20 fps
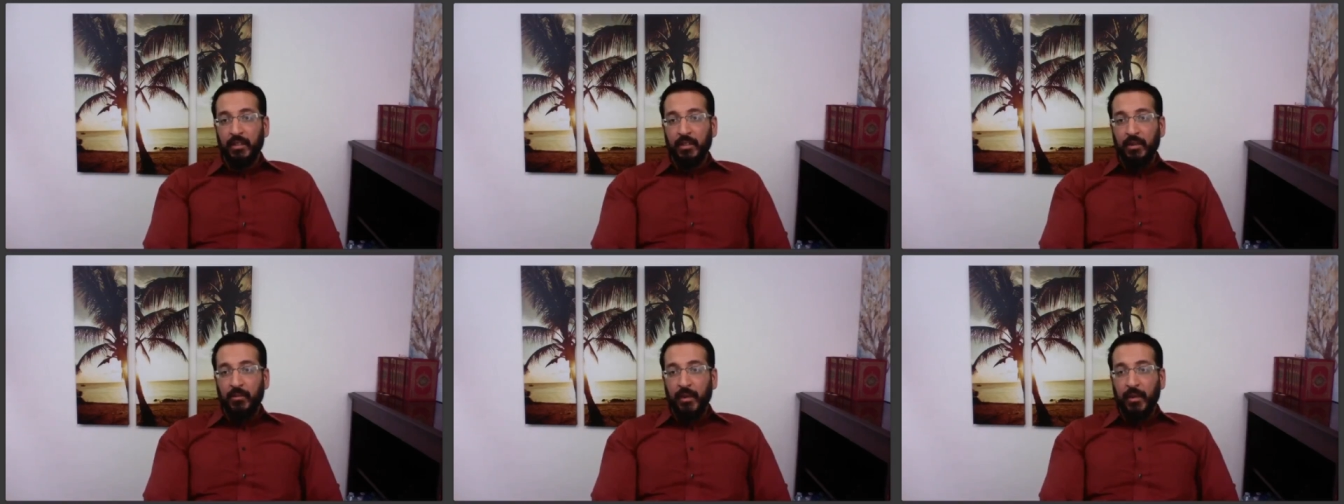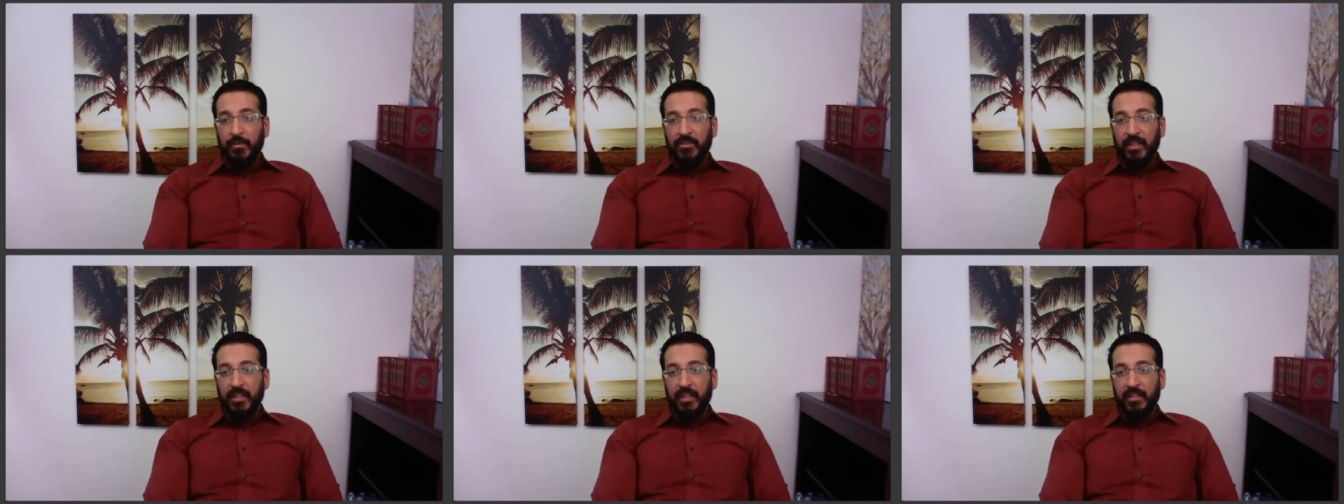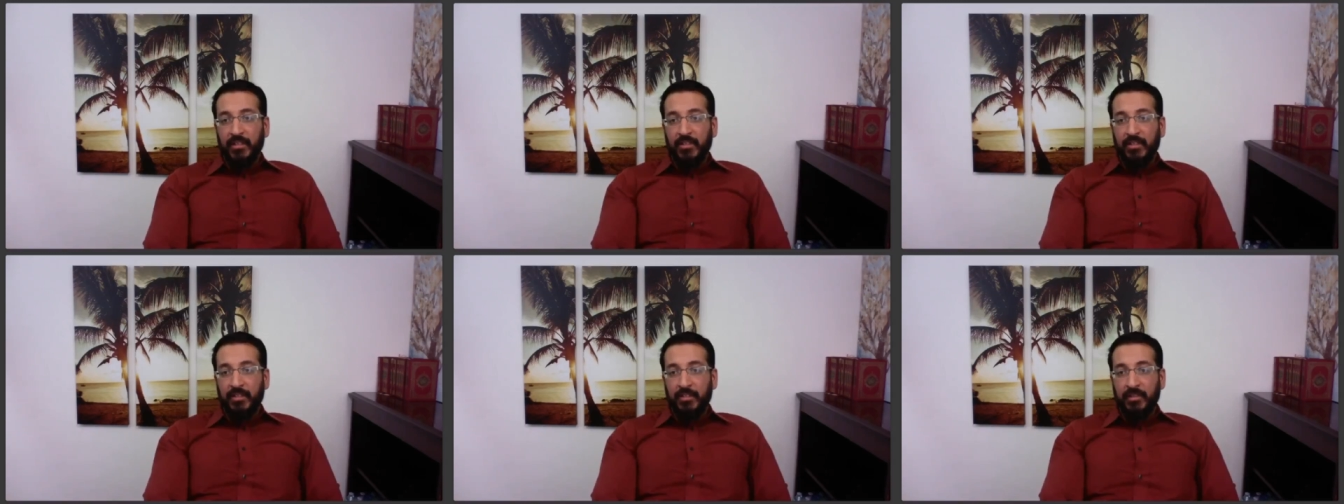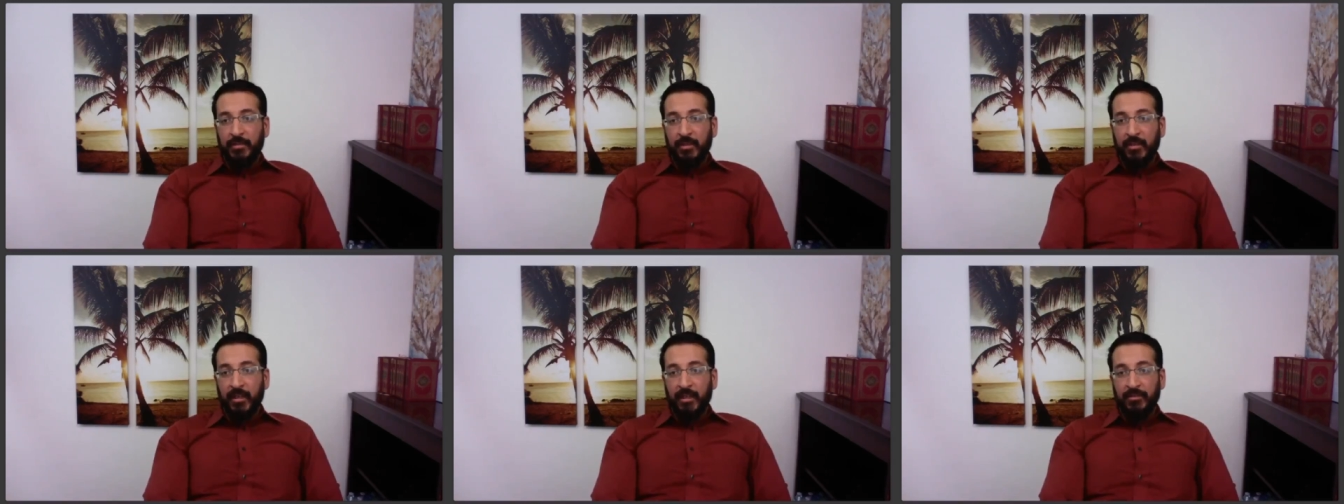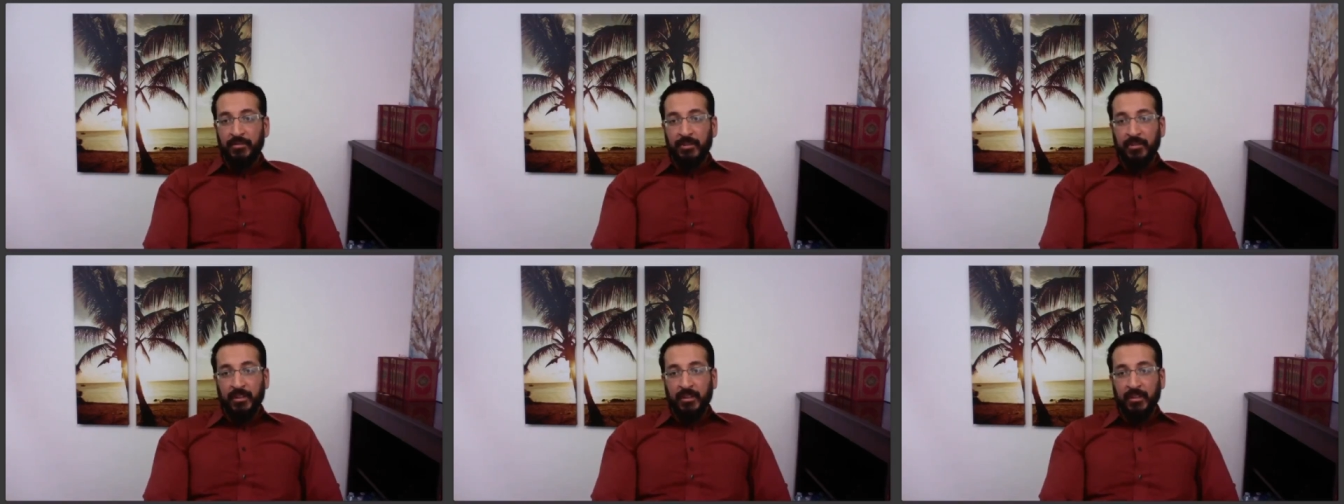website is
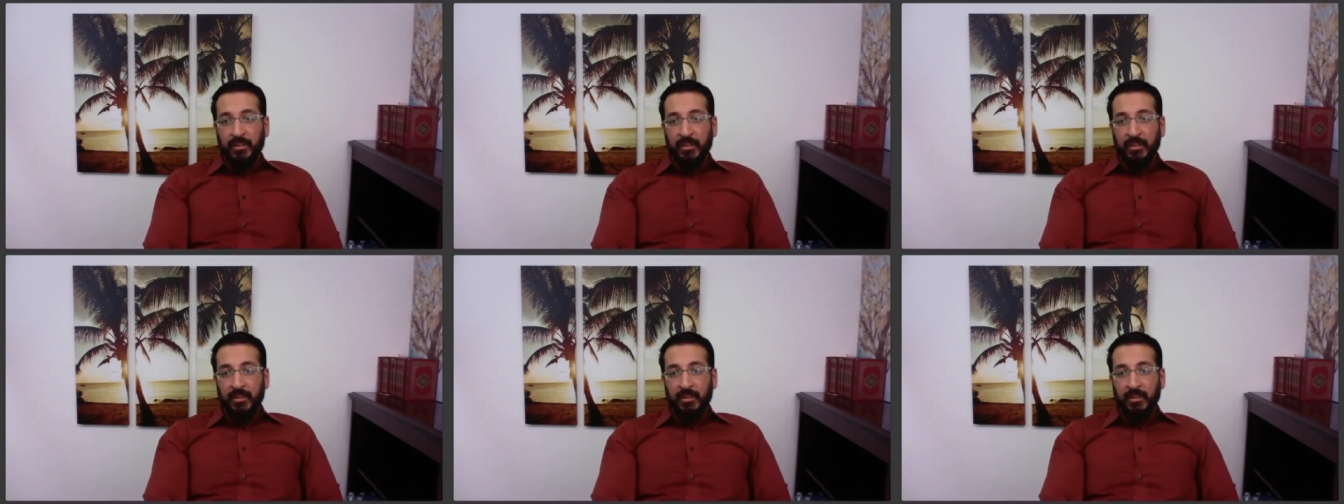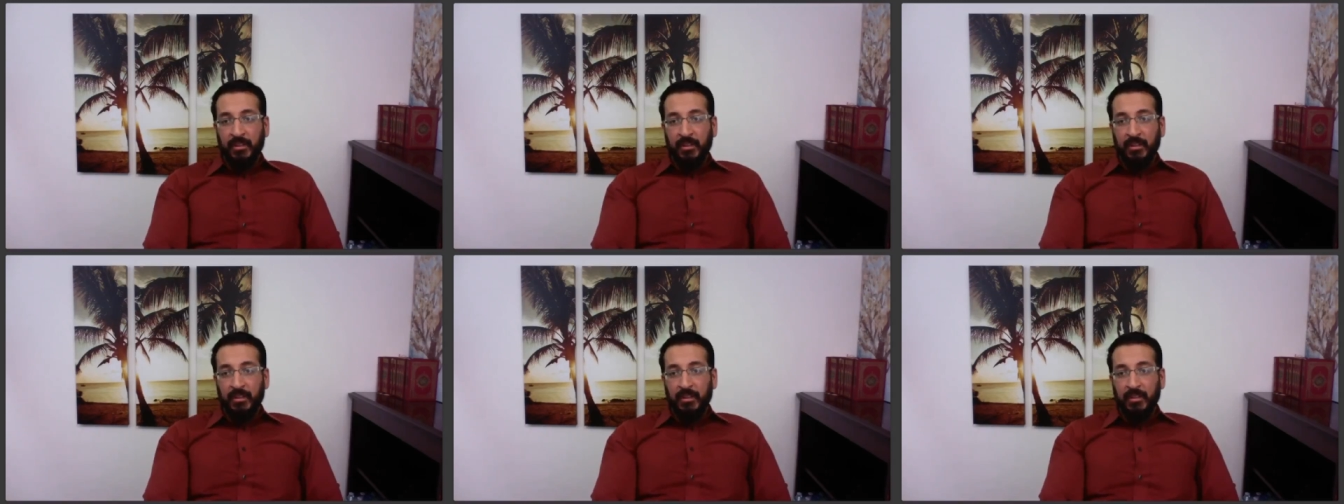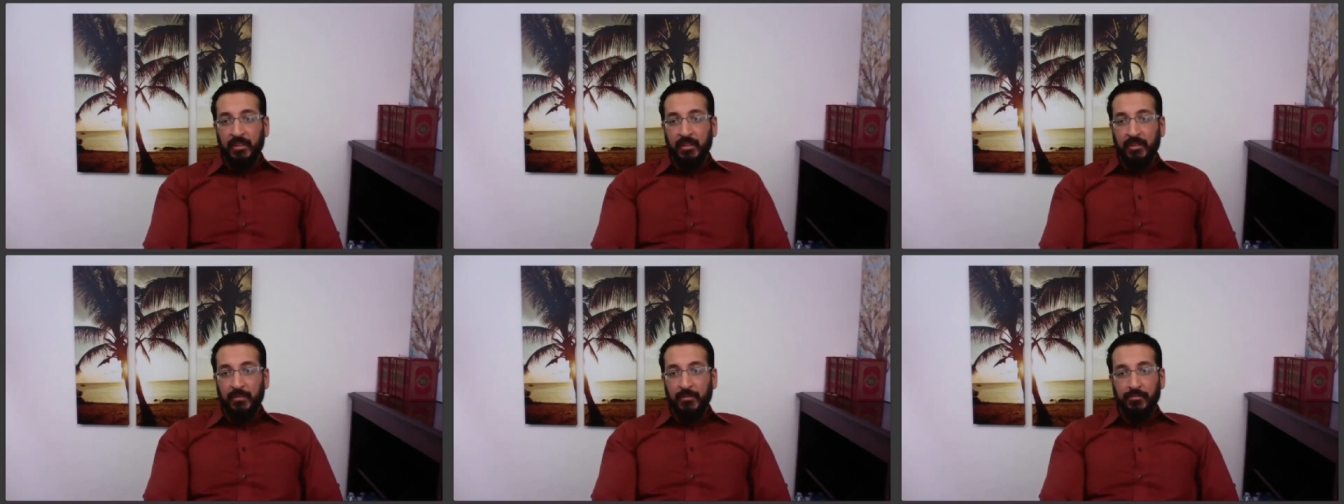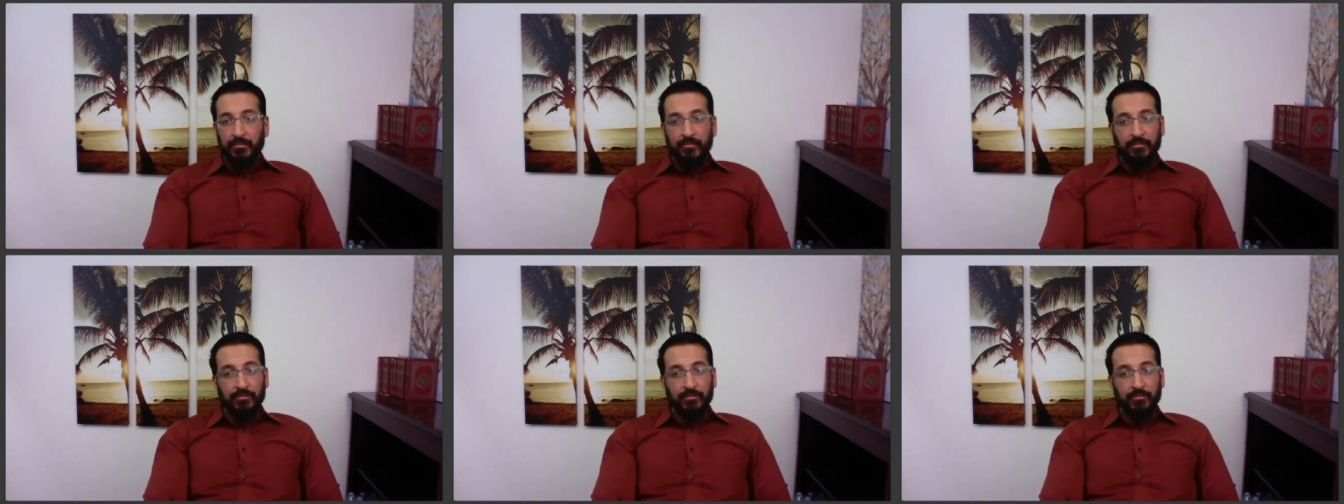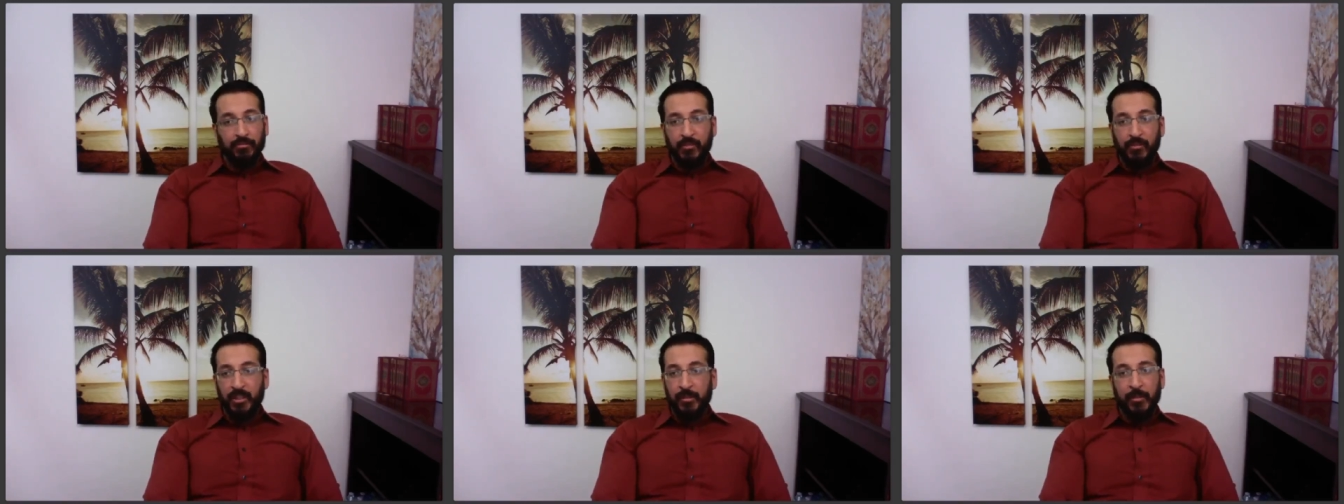above. You can
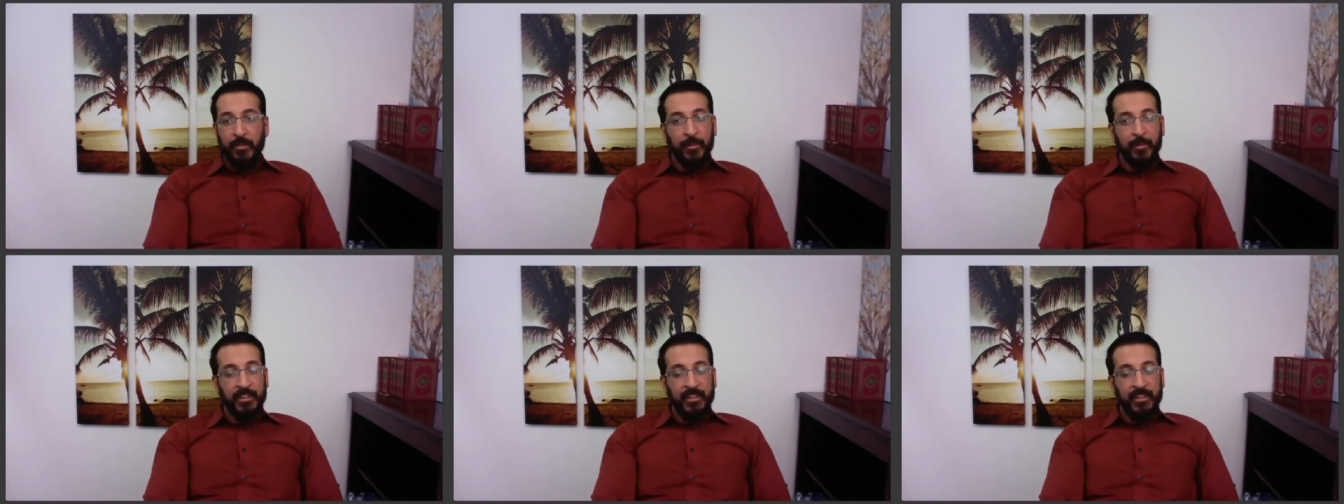email